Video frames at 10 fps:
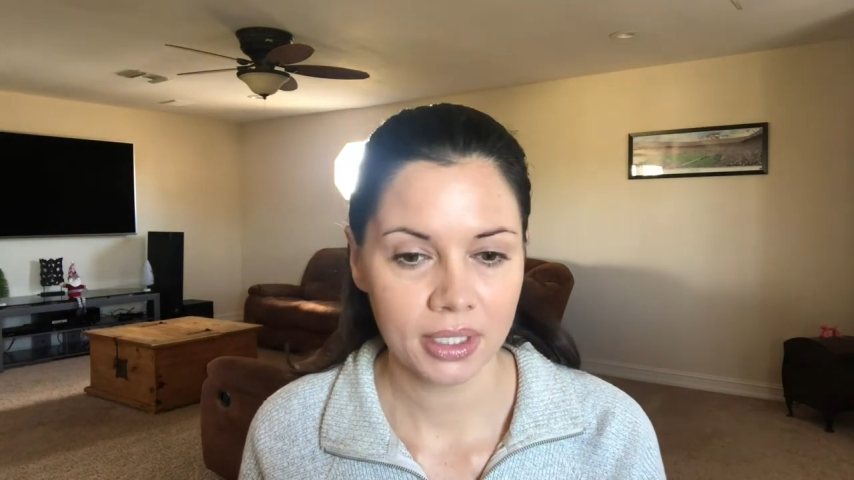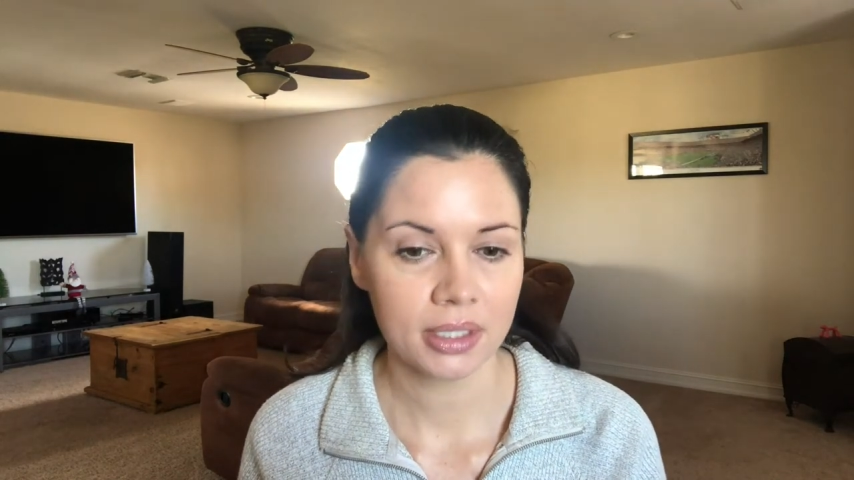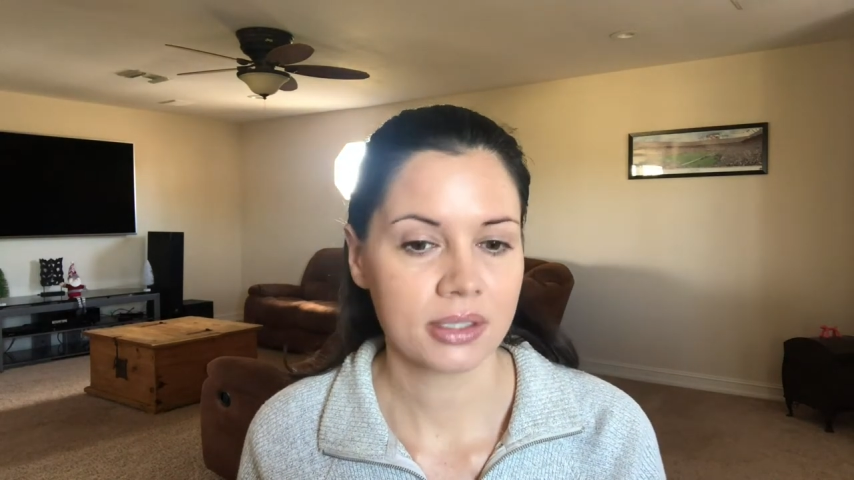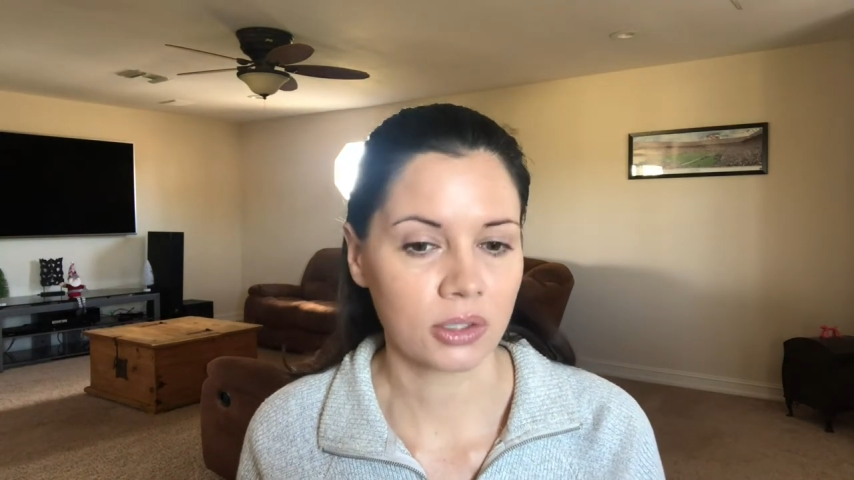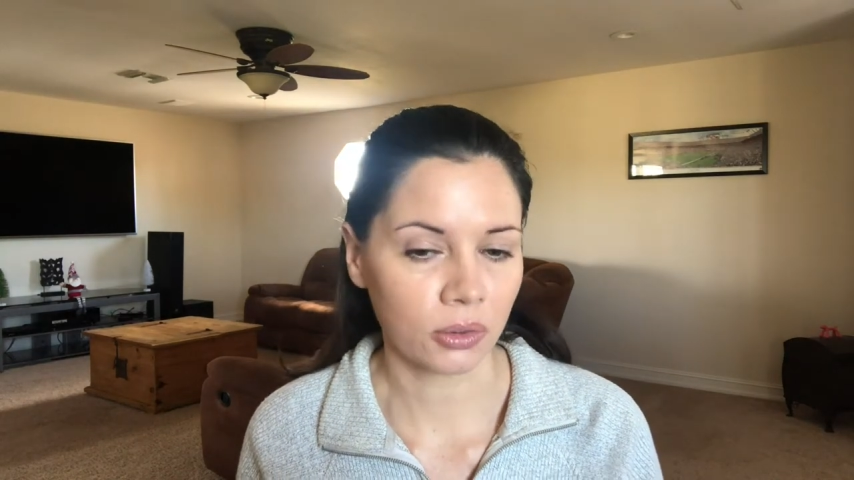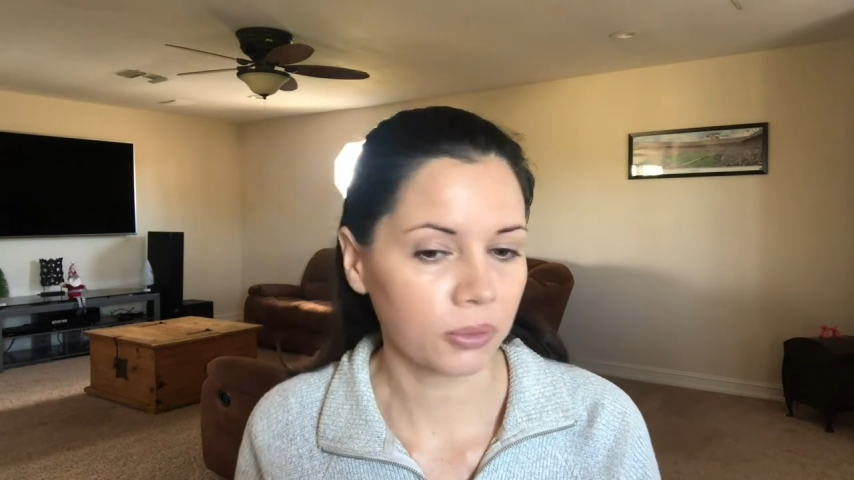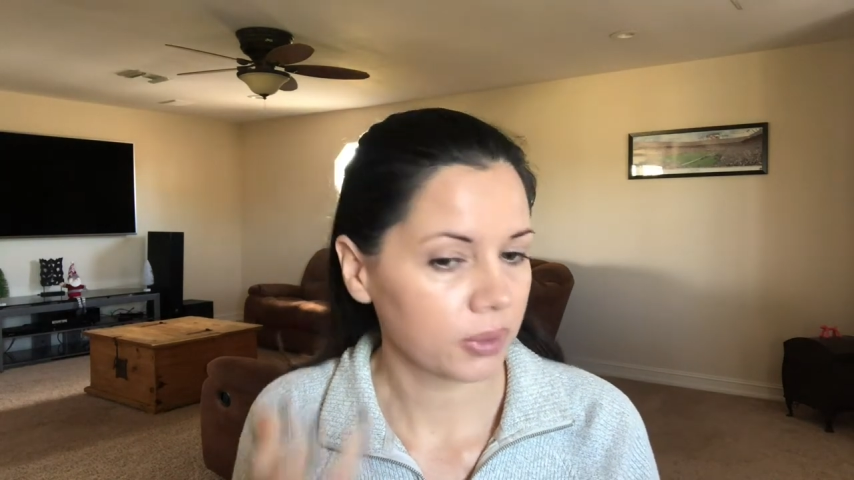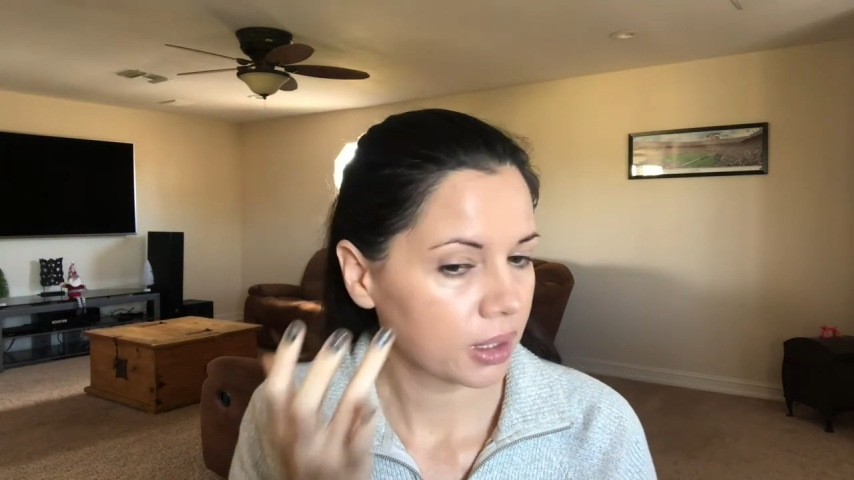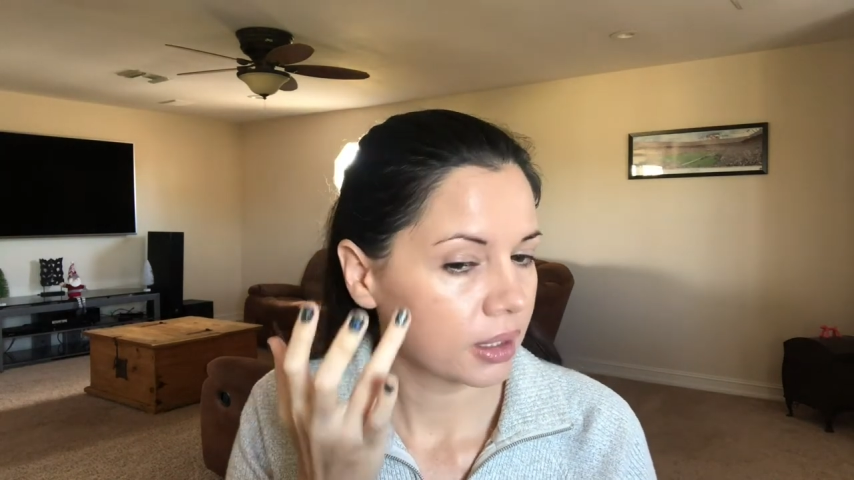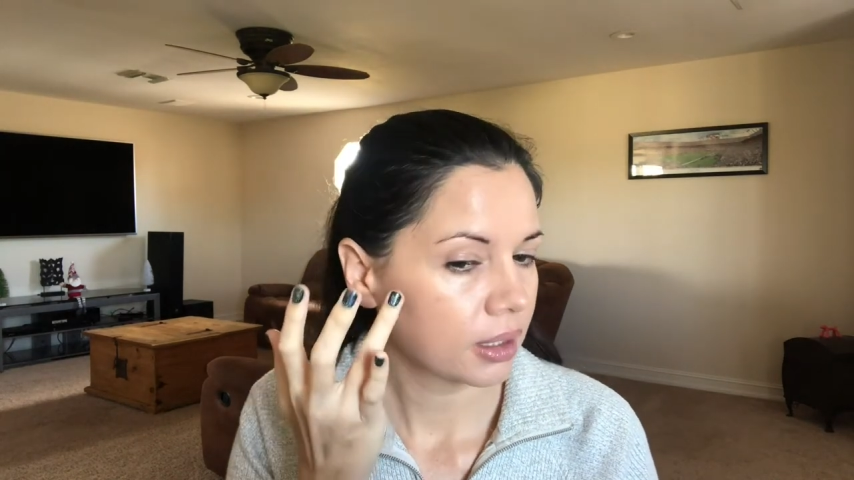So
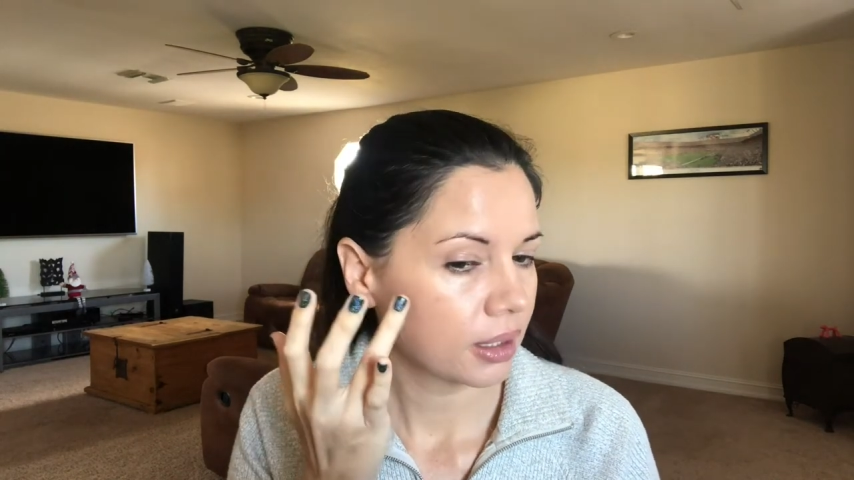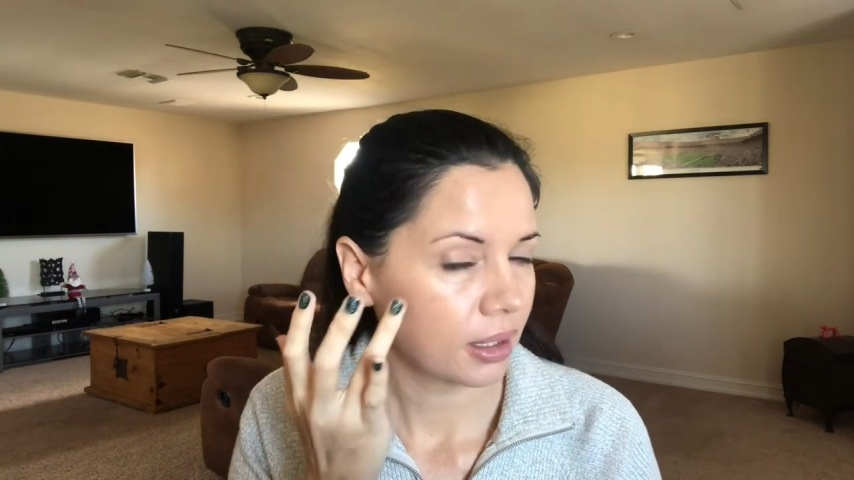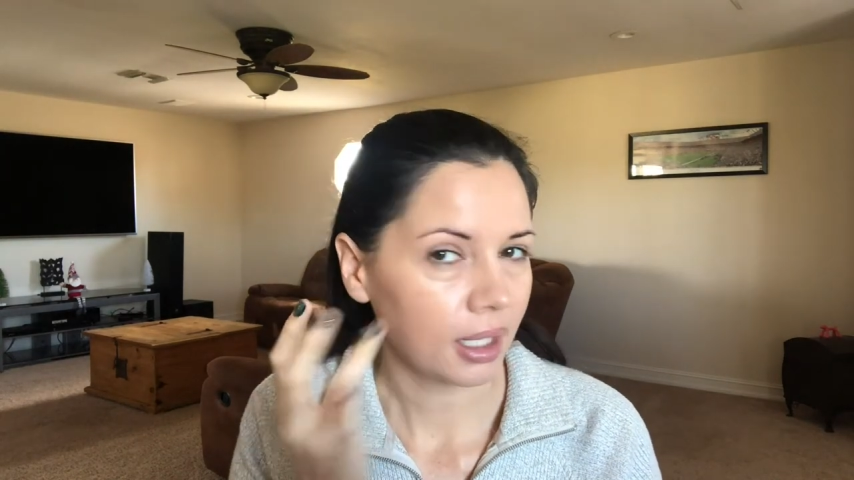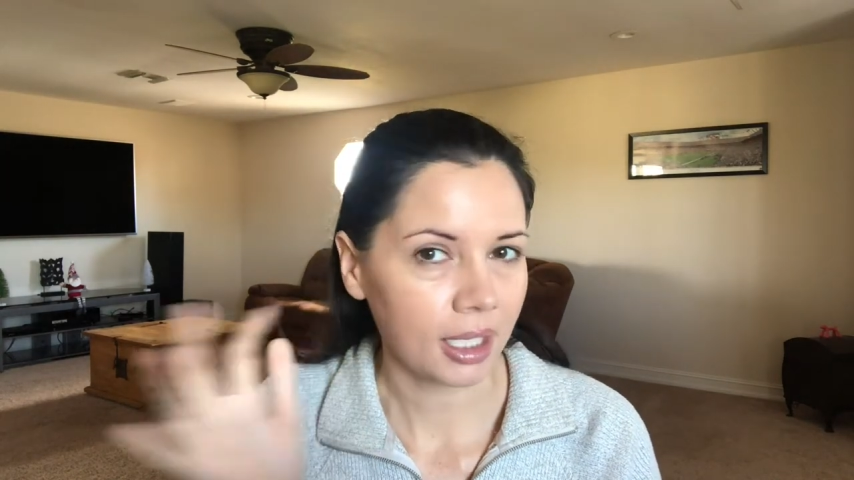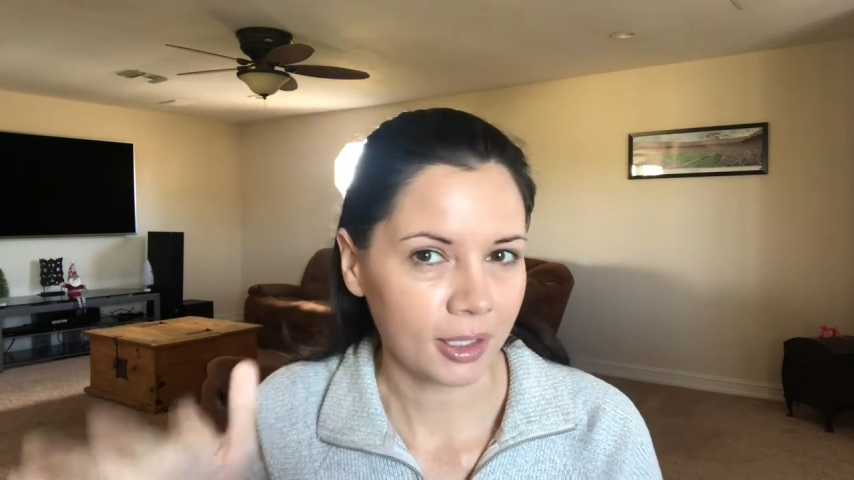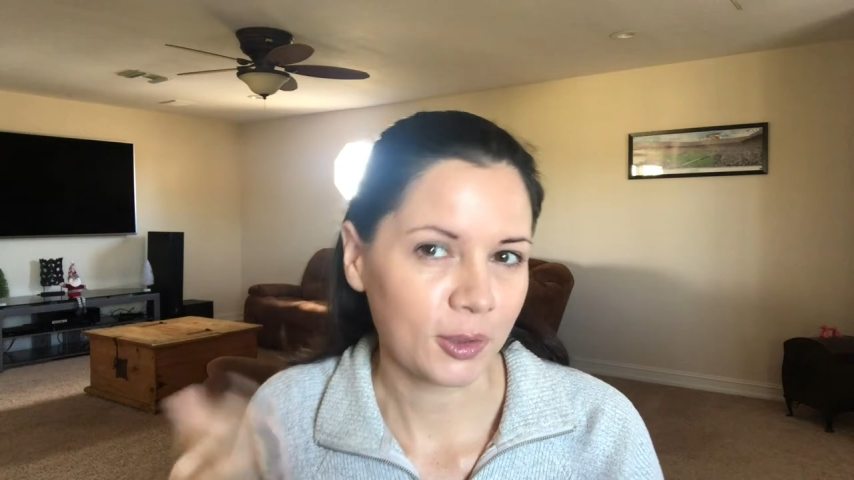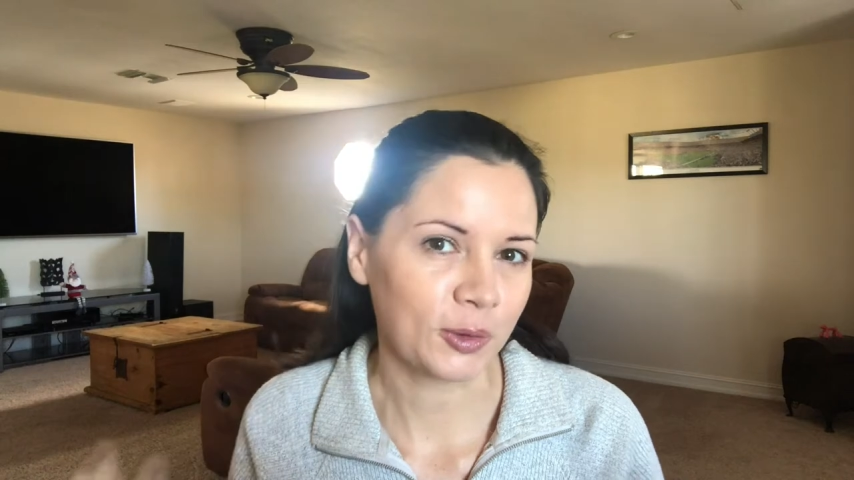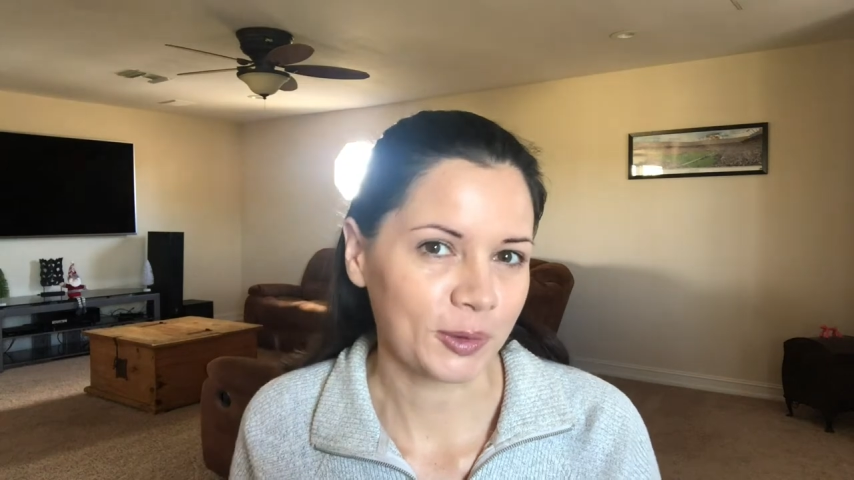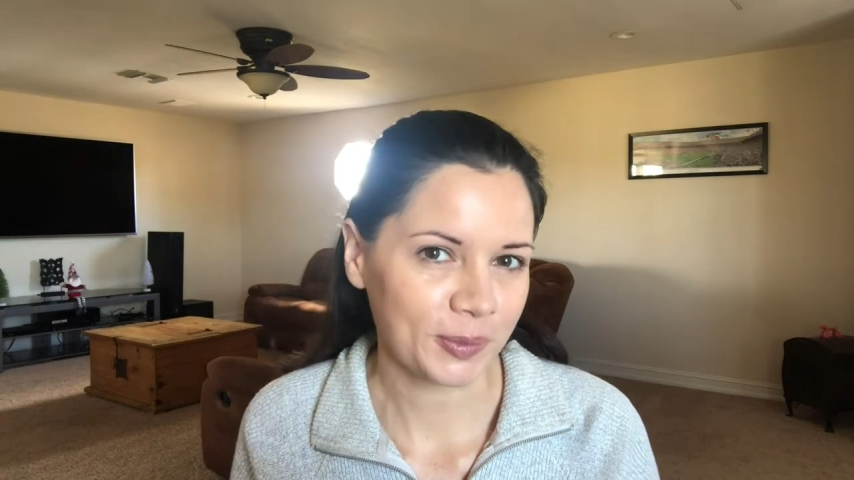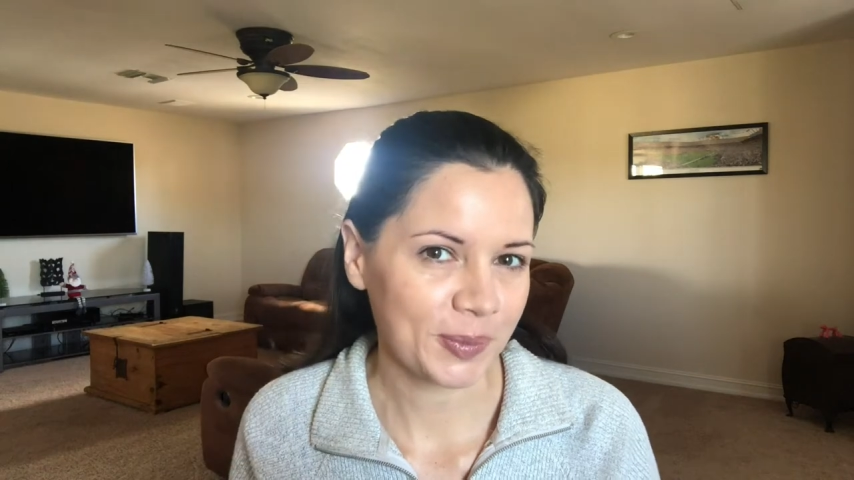you'll